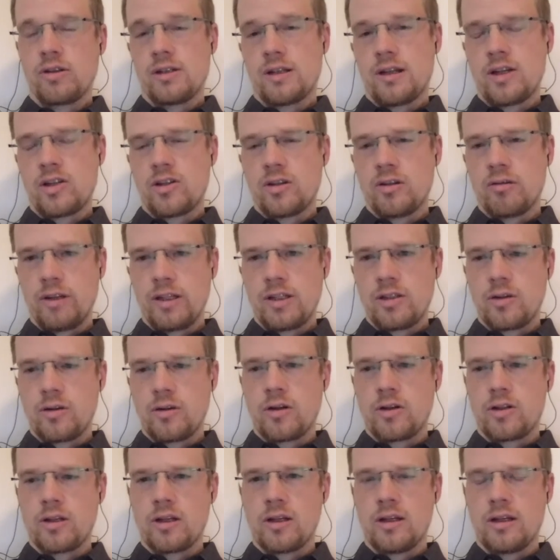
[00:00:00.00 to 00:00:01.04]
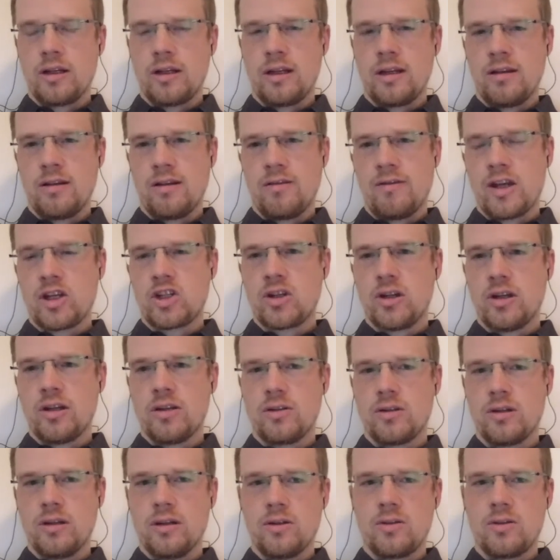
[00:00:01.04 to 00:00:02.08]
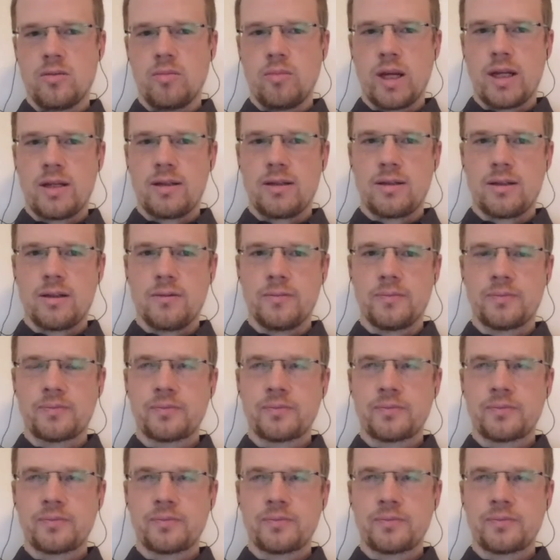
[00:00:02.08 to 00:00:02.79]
research and eventually into medicine.